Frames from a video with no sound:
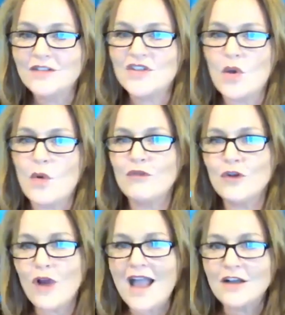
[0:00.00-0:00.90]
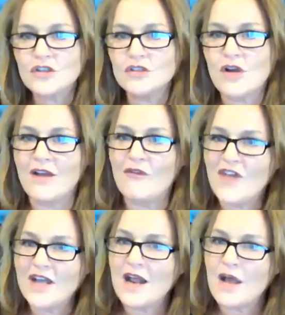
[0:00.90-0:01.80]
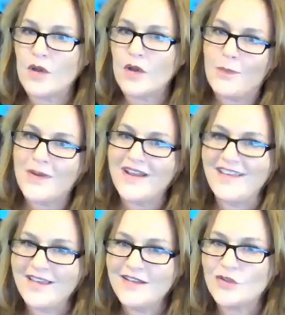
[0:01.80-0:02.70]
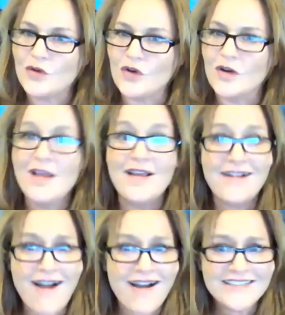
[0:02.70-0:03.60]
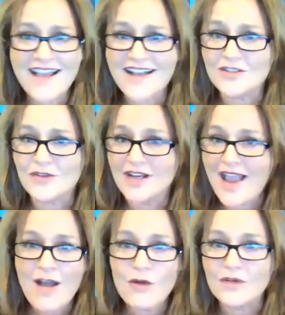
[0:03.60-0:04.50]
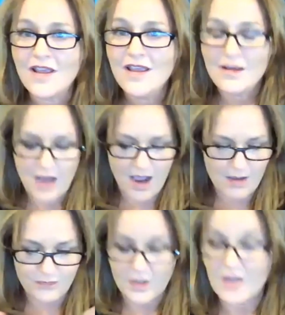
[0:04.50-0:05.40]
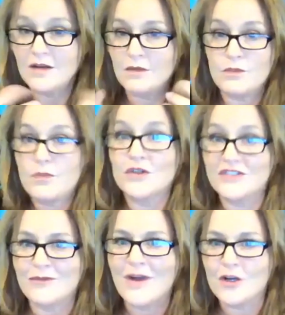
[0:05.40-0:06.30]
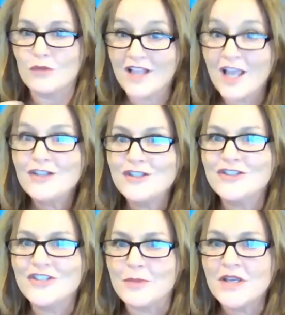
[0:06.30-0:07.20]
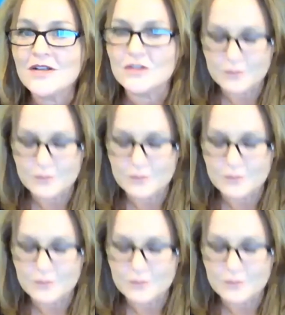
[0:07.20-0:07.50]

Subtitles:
So if you're actually trying to find out how a company is, or your contact or account person, right, your relationship is,